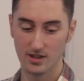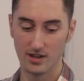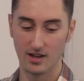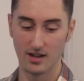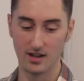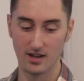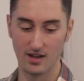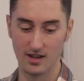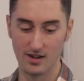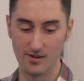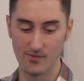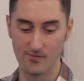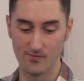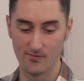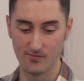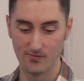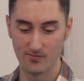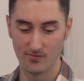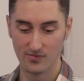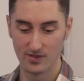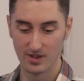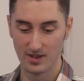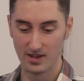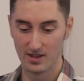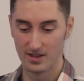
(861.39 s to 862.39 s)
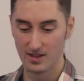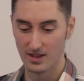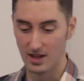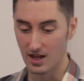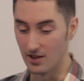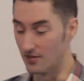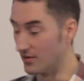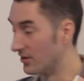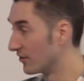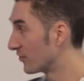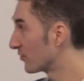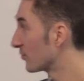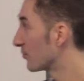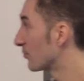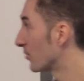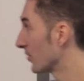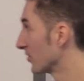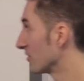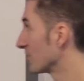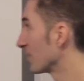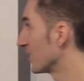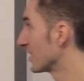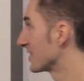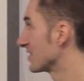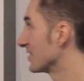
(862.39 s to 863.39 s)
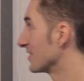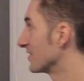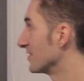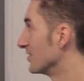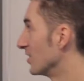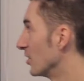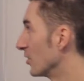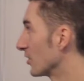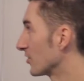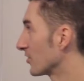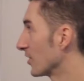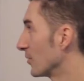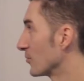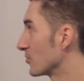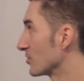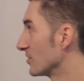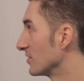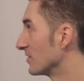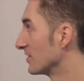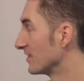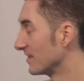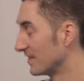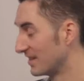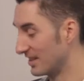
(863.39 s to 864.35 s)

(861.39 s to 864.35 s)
And this presentation is no exception.